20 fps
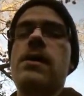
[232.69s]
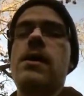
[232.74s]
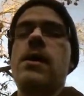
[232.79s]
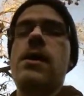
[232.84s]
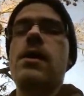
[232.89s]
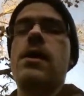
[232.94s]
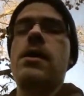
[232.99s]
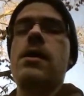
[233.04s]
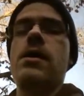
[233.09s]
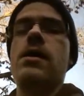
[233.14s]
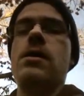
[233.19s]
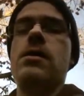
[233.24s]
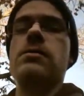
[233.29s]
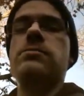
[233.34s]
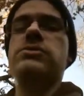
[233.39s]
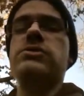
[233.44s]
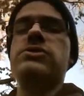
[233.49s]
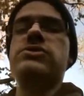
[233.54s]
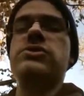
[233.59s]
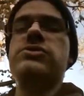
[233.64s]

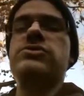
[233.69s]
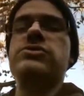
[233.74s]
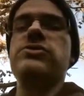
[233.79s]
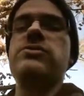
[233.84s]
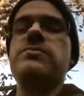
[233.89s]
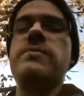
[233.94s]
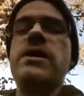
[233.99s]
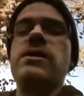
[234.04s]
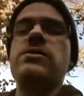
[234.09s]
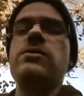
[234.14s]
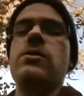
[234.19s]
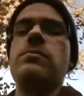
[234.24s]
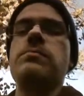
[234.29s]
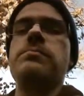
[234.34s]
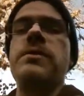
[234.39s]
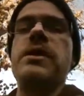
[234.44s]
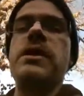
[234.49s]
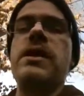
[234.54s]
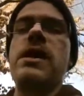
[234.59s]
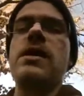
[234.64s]
Um, due to me not
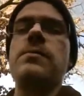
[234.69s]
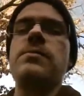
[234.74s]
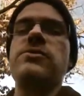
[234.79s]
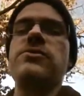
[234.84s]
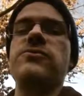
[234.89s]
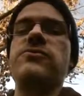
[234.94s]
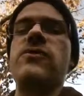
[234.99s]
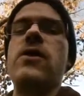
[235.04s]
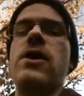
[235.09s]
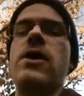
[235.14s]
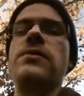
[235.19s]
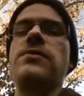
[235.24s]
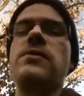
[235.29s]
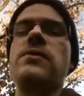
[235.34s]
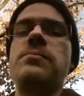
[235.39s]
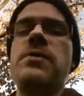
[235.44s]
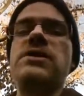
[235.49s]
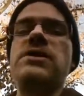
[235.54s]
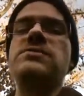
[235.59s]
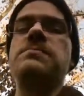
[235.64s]
being able to find
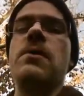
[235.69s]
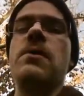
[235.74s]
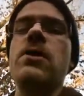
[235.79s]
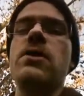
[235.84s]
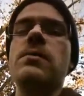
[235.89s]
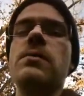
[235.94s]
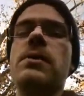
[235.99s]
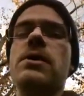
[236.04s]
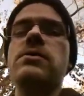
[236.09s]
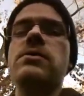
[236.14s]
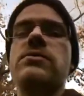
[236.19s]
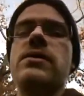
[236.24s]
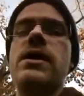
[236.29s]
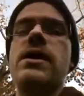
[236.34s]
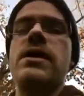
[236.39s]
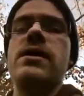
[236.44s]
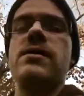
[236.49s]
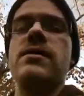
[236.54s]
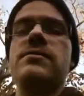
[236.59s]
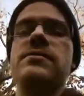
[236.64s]
the best Pokemon
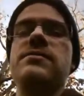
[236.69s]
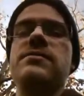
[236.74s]
around.